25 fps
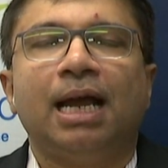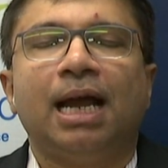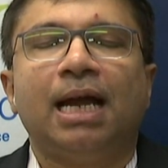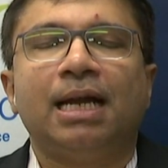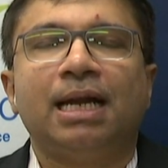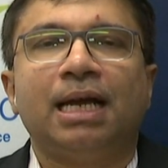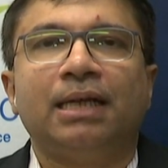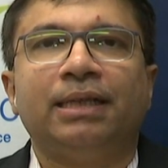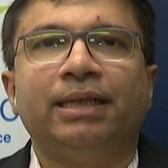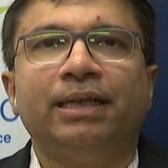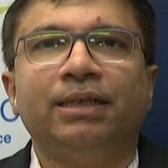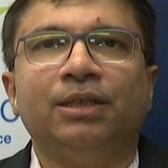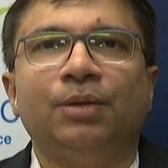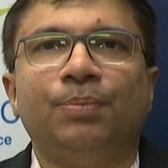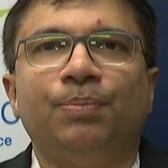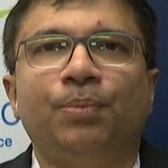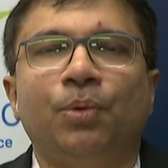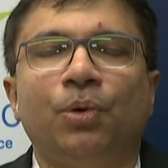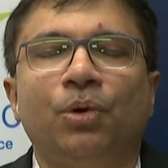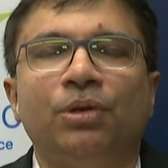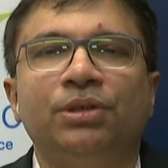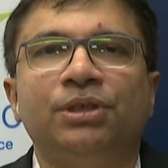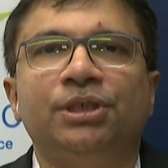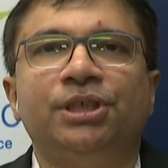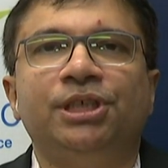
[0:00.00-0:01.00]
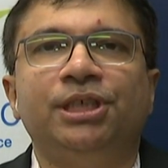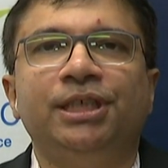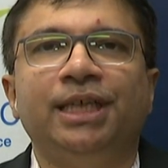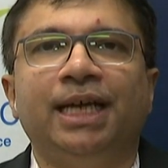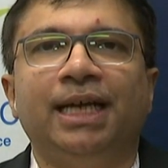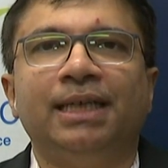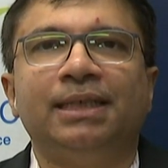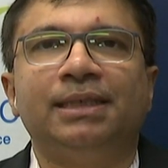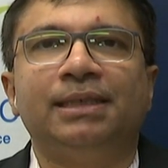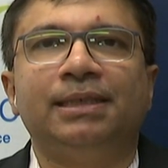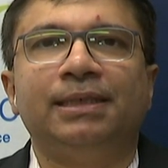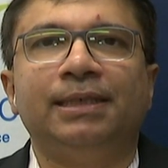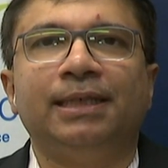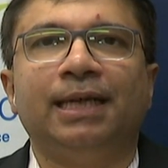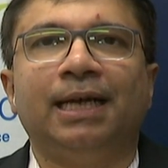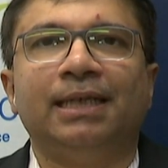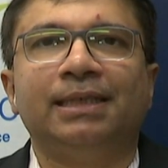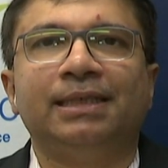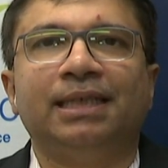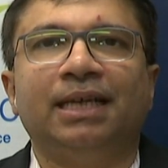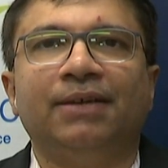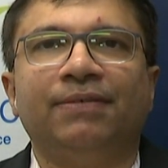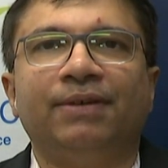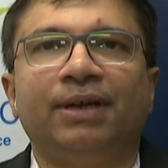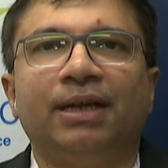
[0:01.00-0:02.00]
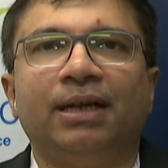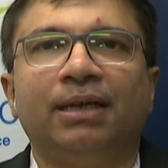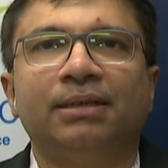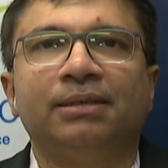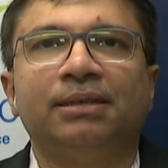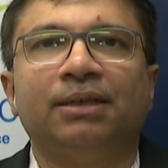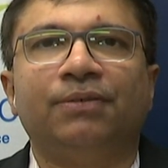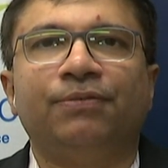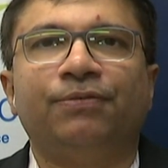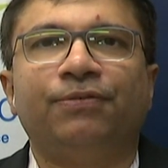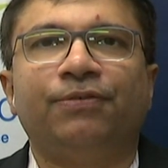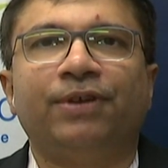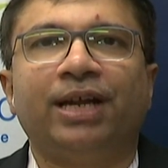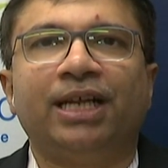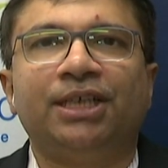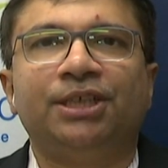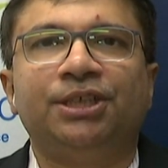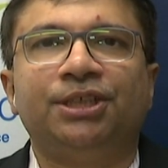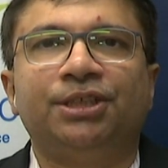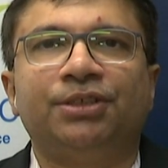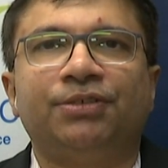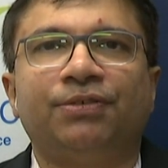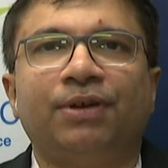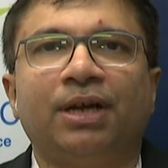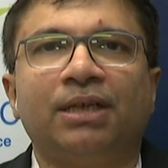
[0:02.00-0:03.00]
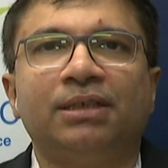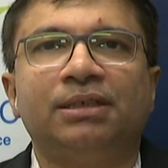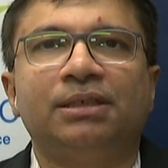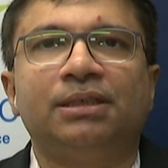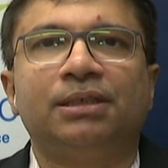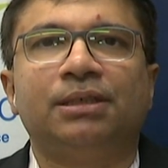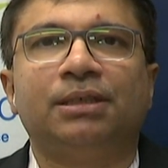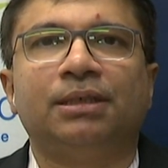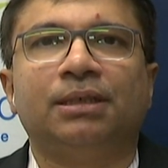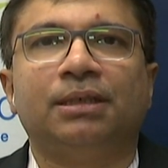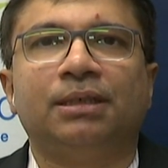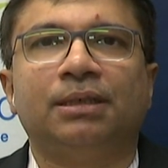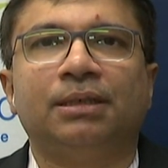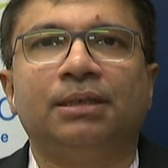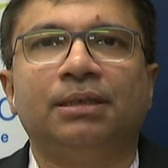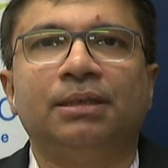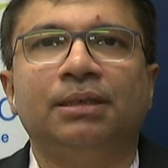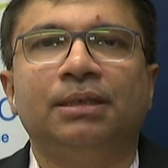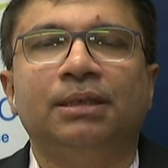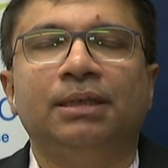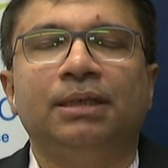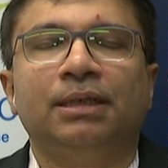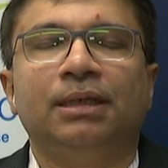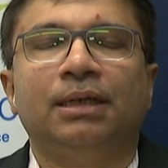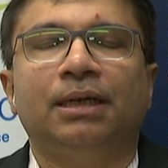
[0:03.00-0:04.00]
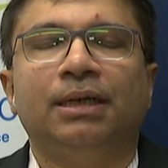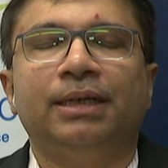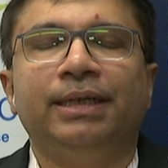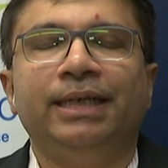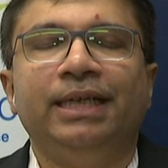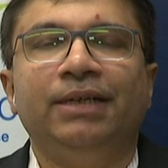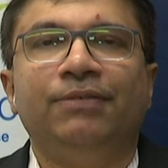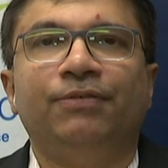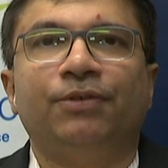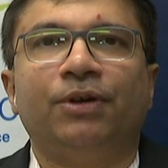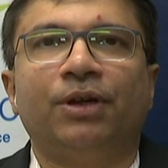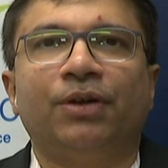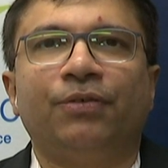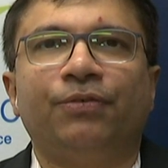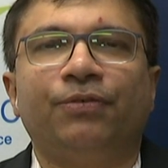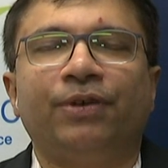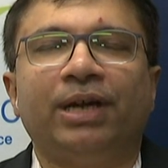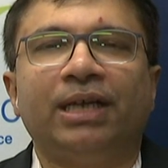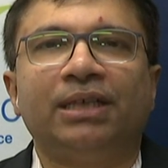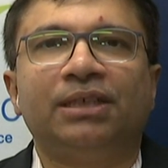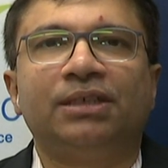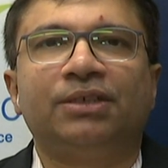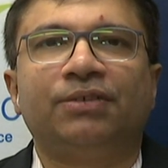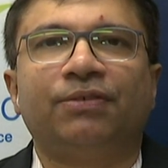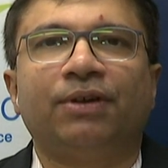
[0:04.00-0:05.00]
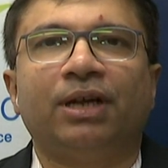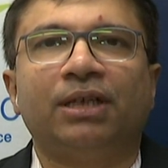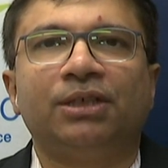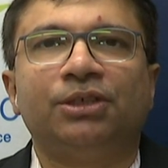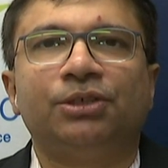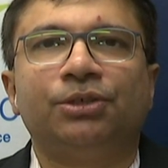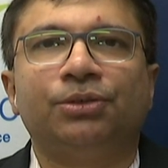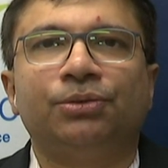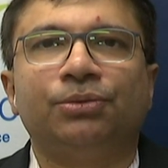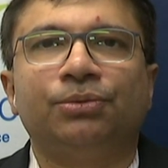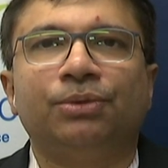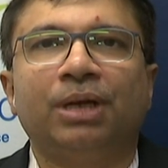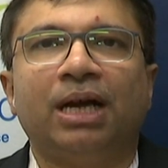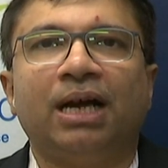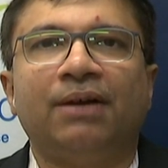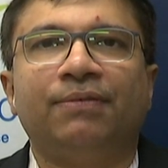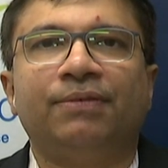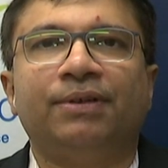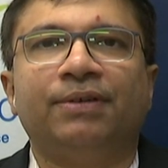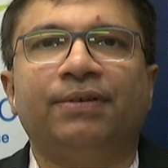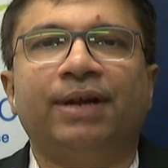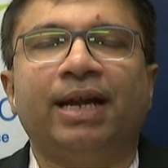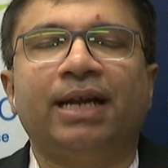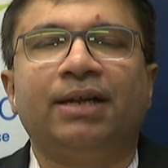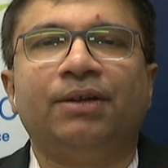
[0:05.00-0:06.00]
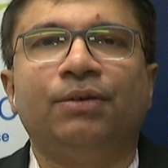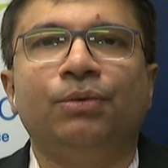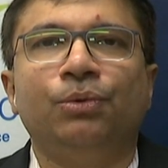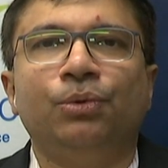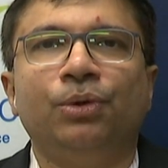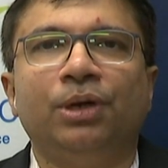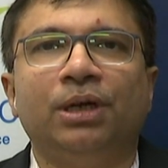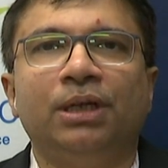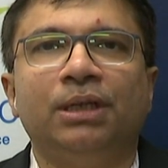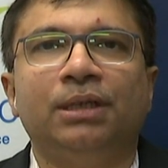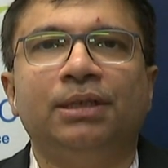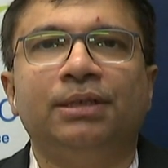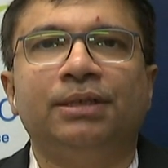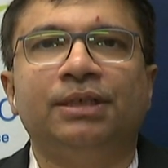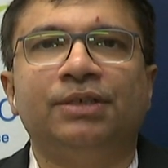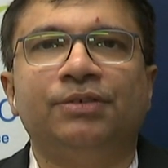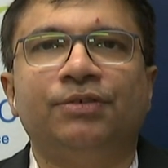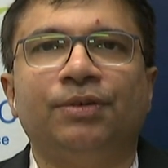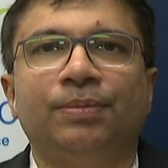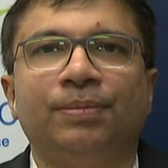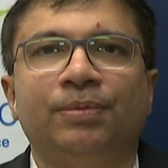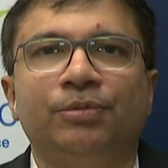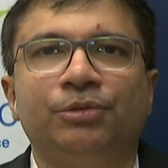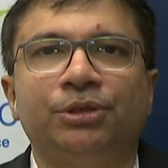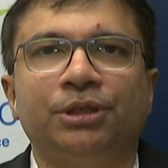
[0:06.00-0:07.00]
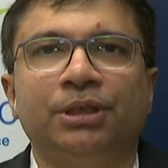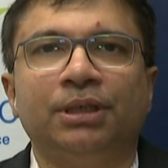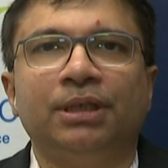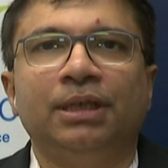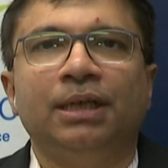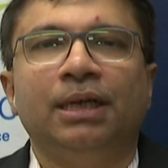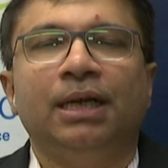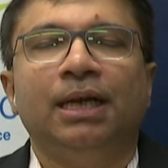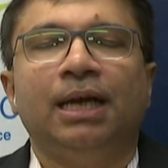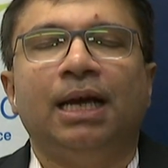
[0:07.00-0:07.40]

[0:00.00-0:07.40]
And I think the post GST has given us a fresh thrust, uh, a need for a fresh thrust to have direct rural distribution.